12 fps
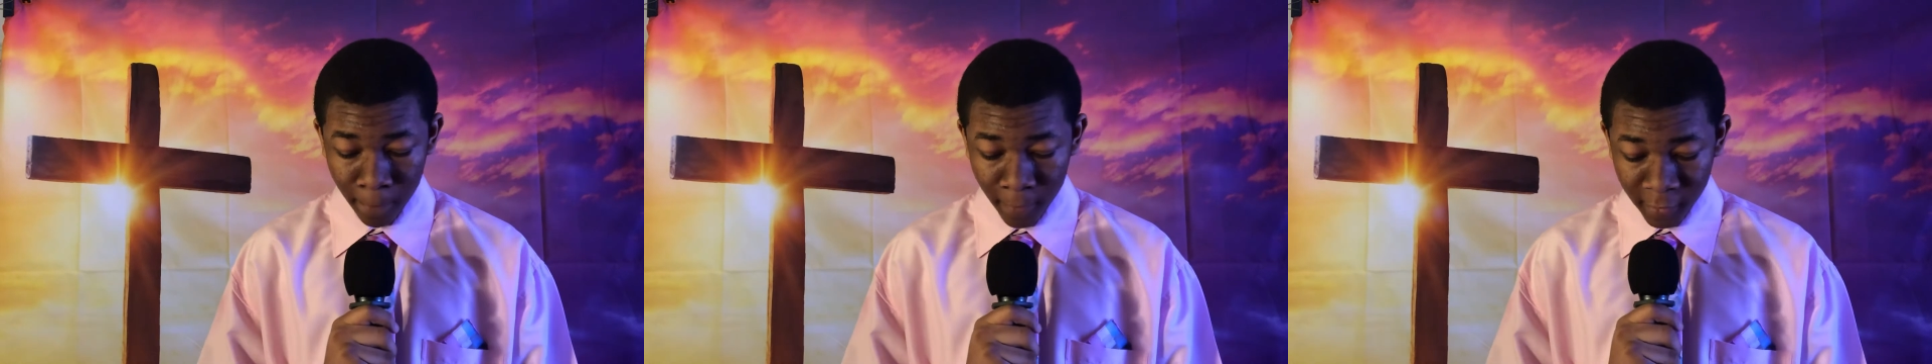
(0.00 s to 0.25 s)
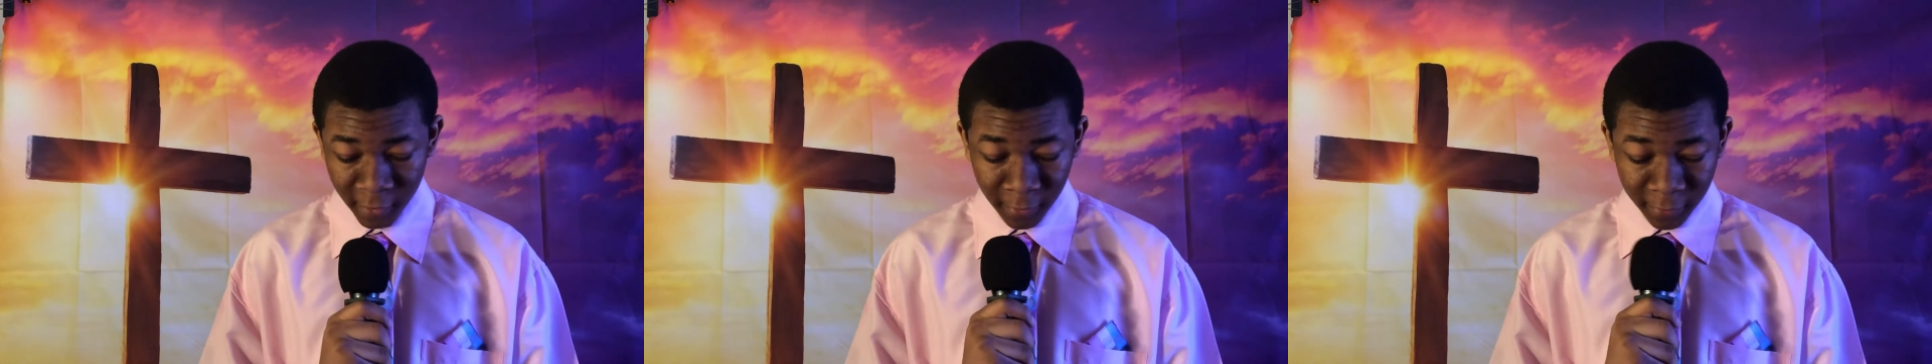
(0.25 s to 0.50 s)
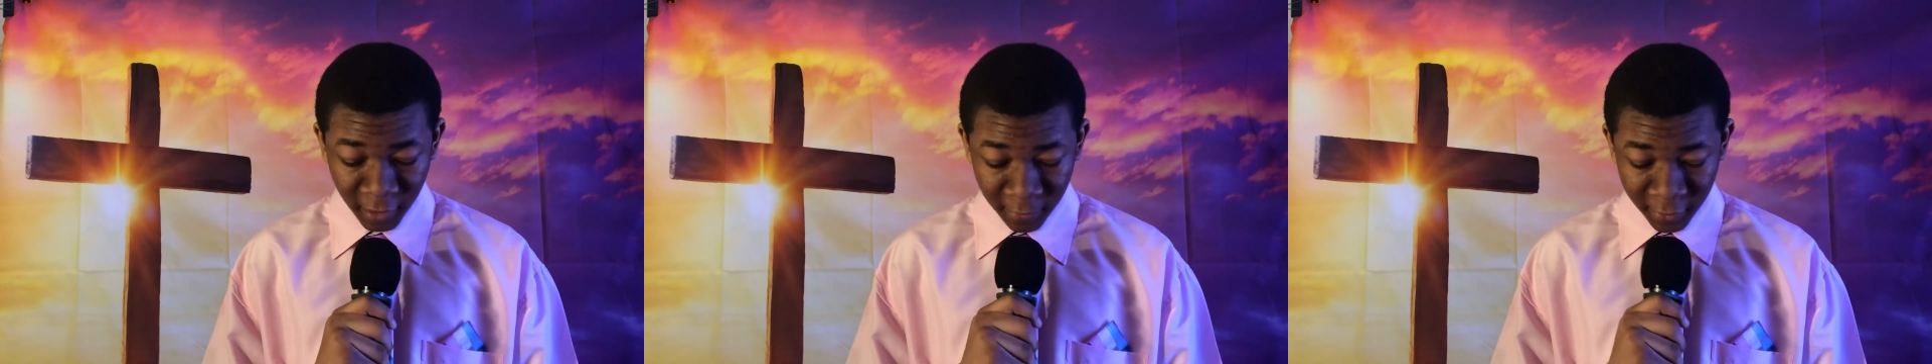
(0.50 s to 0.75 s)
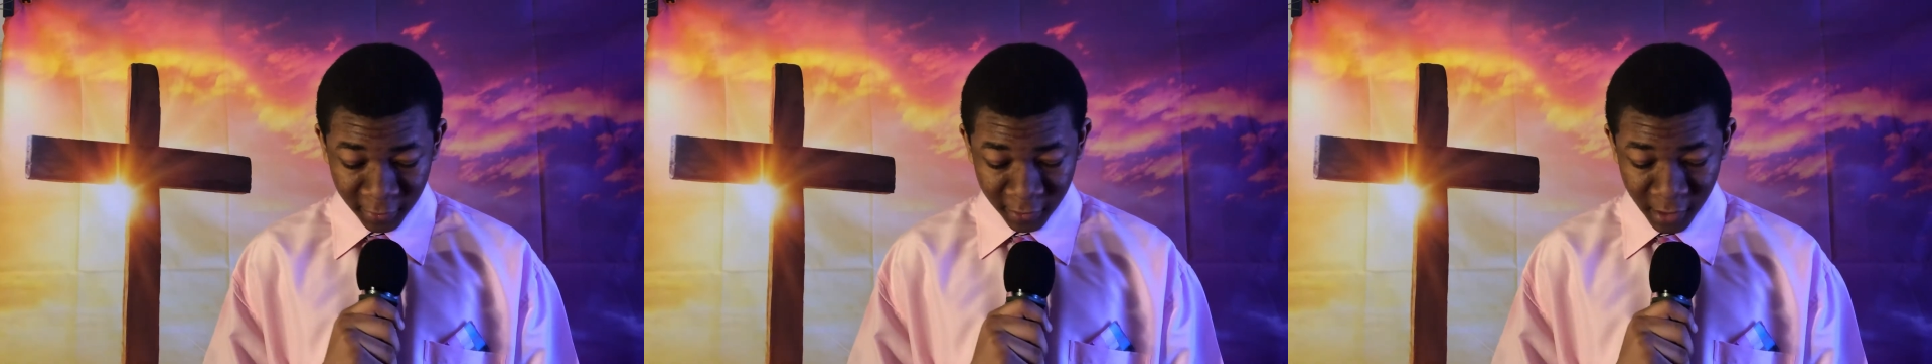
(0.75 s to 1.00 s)
Sometimes
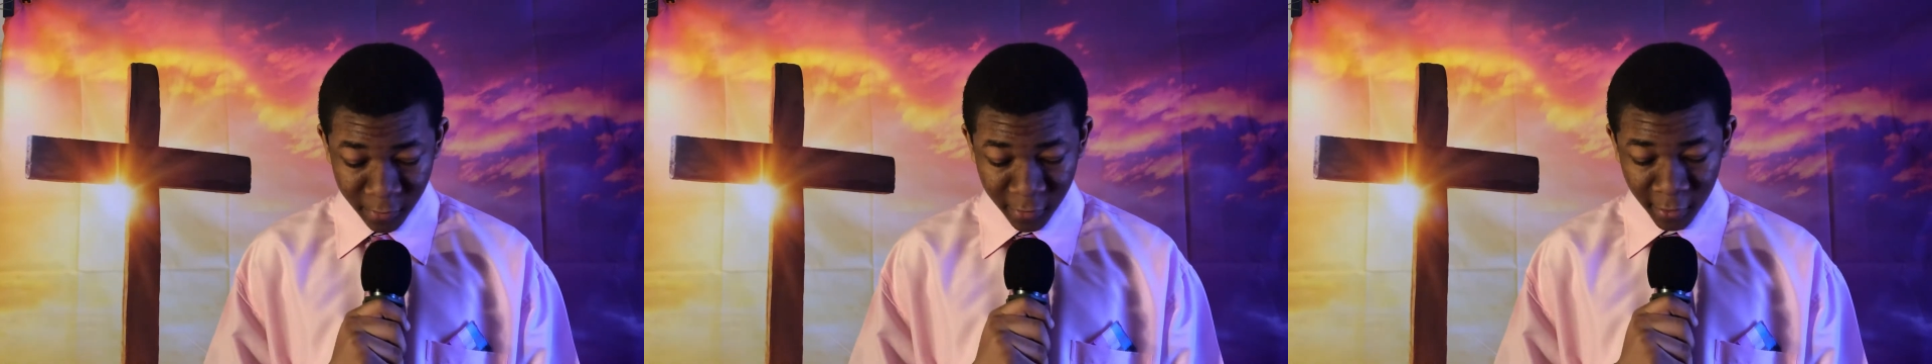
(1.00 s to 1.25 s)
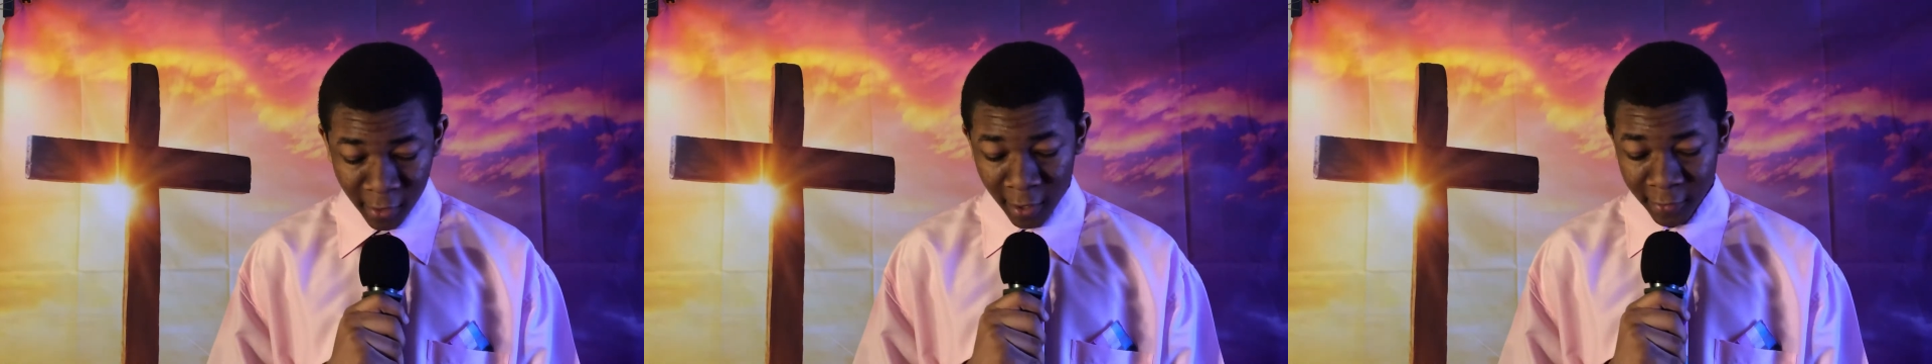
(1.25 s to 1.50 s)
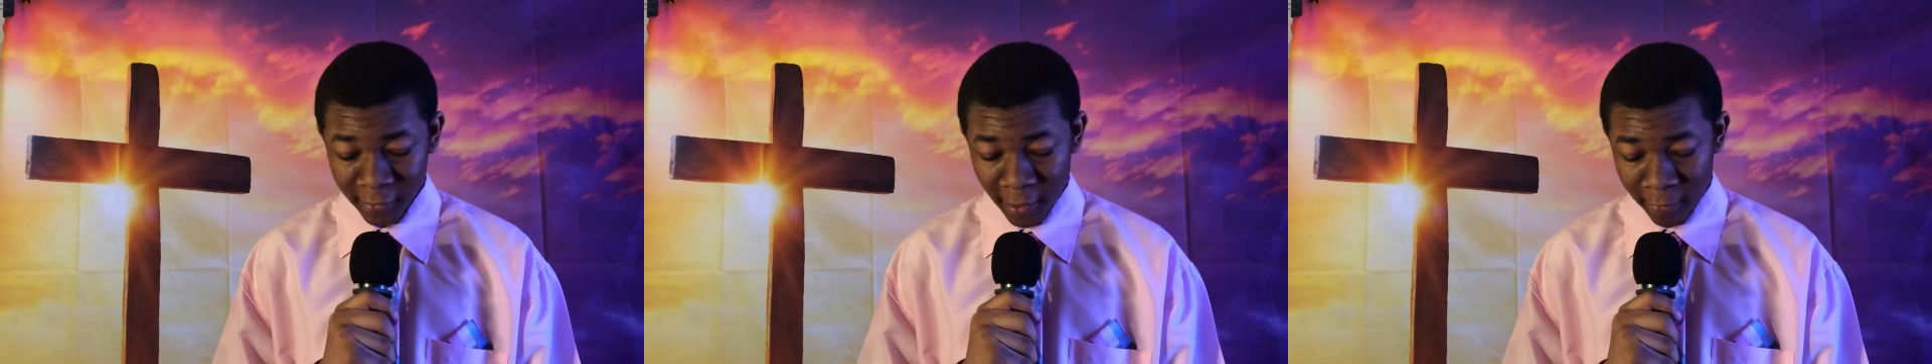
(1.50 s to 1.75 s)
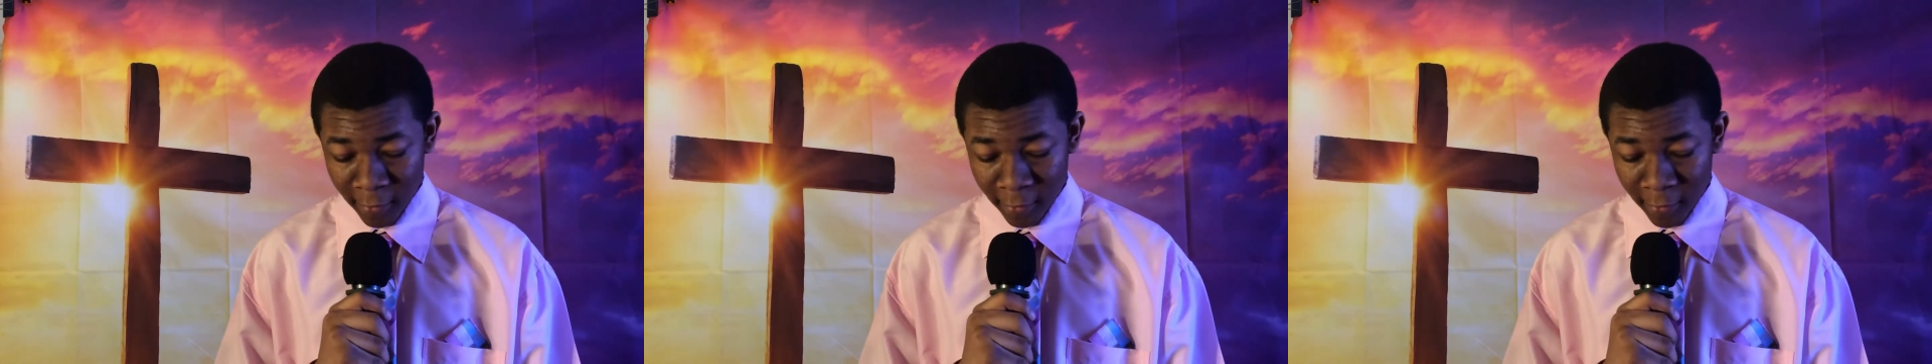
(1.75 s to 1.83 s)
it seems that God is not